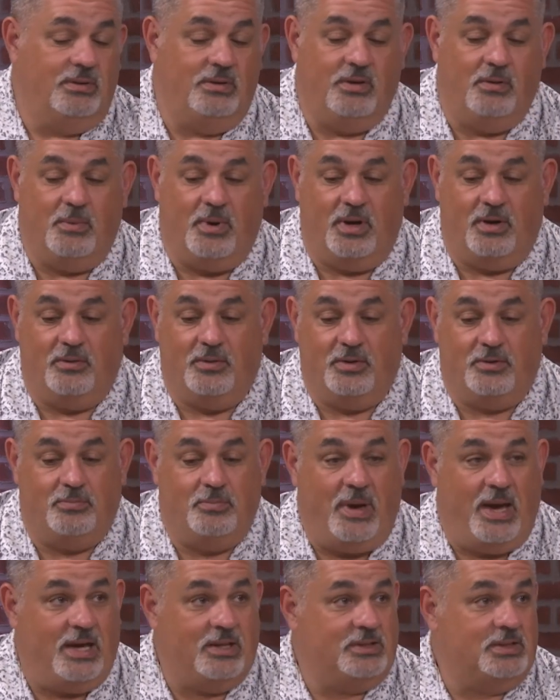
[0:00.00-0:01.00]
no matter if it's
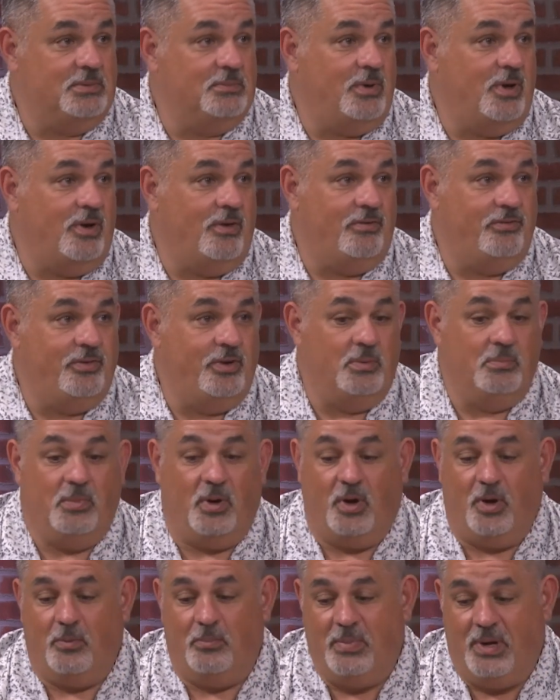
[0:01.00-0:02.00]
basketball,
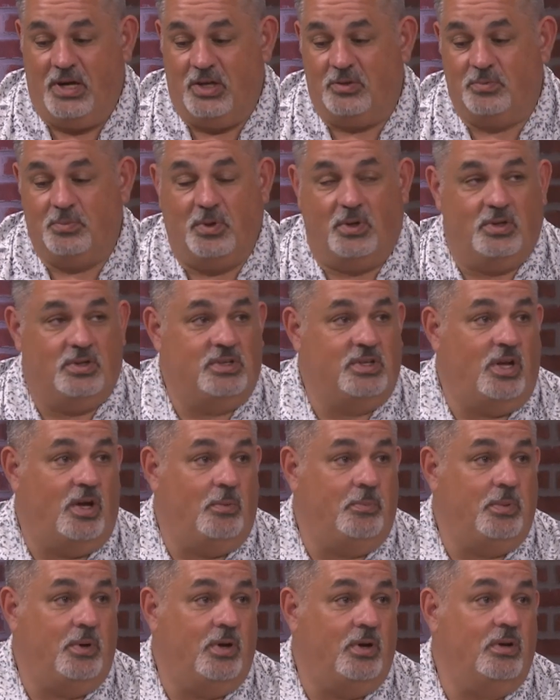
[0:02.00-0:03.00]
football, baseball,
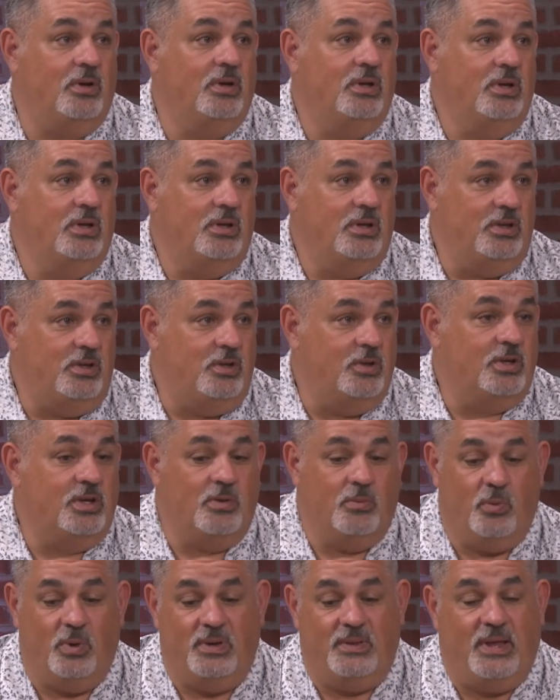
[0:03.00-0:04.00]
softball, you
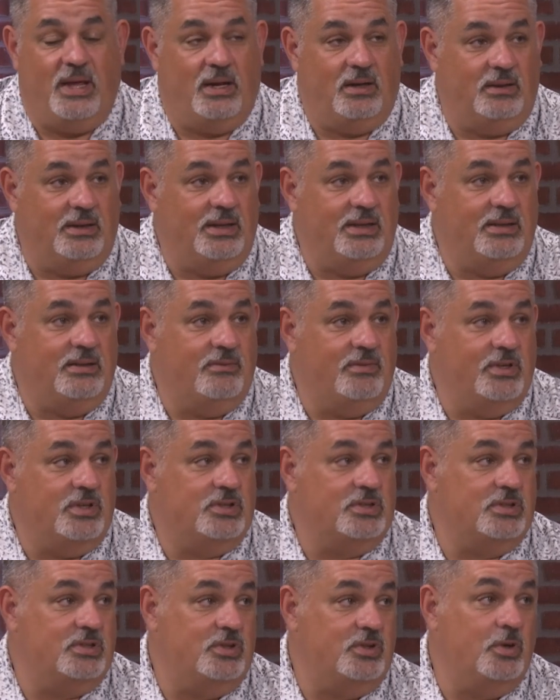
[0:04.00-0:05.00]
can win that elite
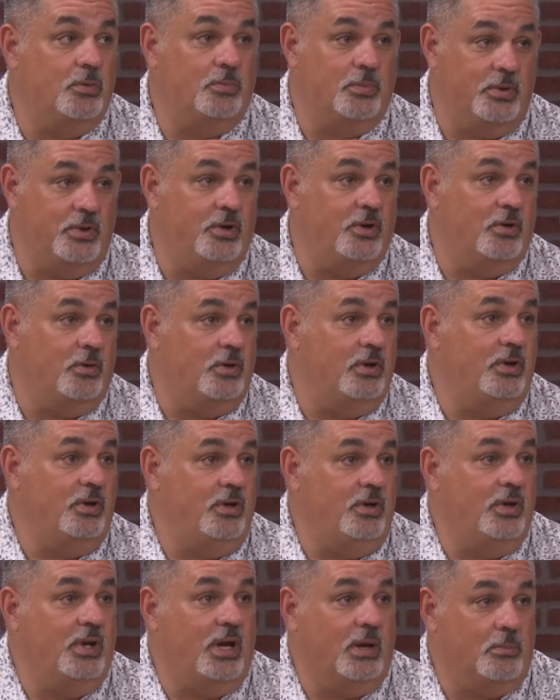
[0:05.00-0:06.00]
division. You're you're
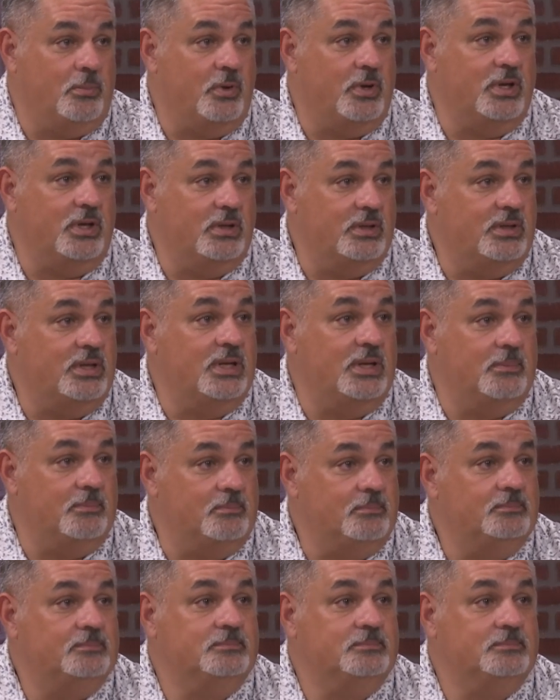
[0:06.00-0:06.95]
you got a pretty good team.